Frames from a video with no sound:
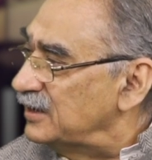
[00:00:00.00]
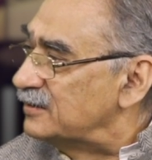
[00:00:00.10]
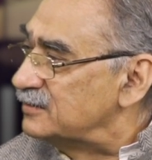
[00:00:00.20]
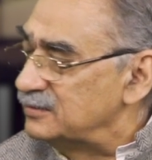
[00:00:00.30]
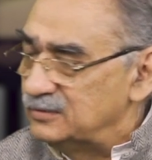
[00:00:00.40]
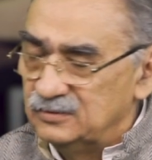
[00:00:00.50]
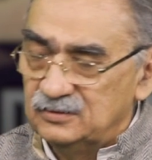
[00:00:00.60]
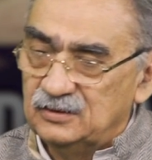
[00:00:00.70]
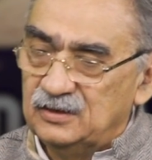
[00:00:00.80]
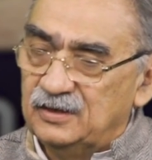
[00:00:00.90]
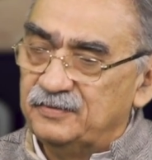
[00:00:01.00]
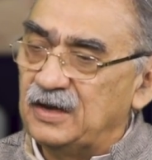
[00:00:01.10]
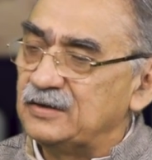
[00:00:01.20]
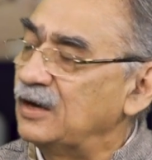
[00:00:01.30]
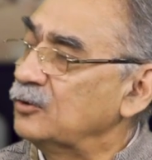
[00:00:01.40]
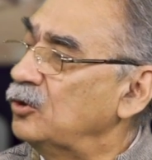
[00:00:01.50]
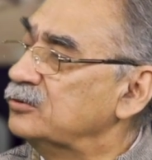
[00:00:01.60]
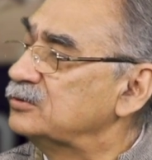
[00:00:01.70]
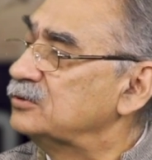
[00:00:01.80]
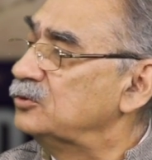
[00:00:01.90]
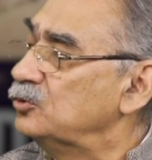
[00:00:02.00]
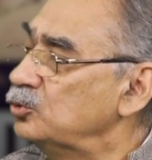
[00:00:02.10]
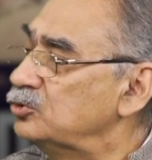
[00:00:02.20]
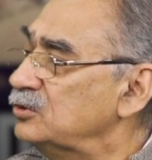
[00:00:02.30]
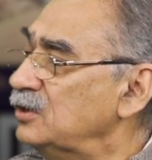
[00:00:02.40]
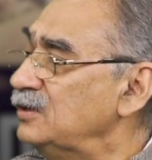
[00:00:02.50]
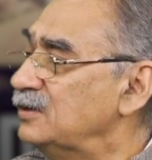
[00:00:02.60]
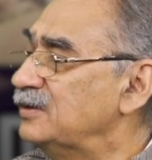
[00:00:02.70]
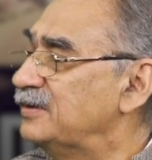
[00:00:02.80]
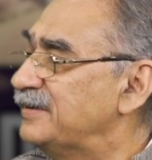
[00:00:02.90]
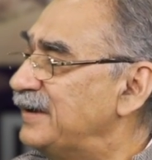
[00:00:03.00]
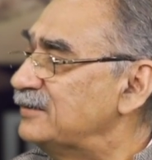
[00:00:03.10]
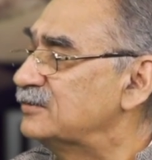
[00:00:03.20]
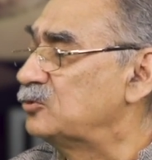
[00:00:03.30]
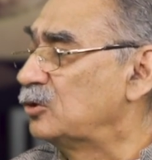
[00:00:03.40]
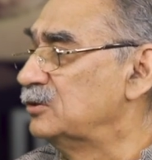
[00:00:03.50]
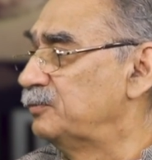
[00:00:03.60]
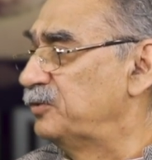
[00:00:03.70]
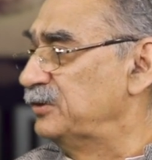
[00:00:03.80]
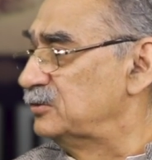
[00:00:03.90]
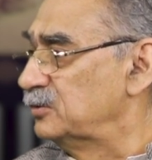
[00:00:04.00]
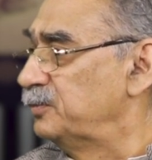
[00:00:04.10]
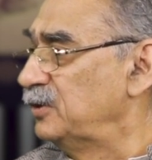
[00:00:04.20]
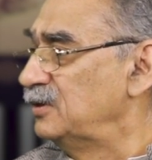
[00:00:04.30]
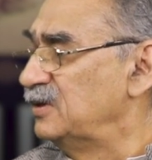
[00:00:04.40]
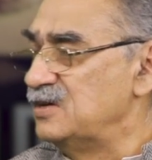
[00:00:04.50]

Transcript: is that our constitution rests on the principle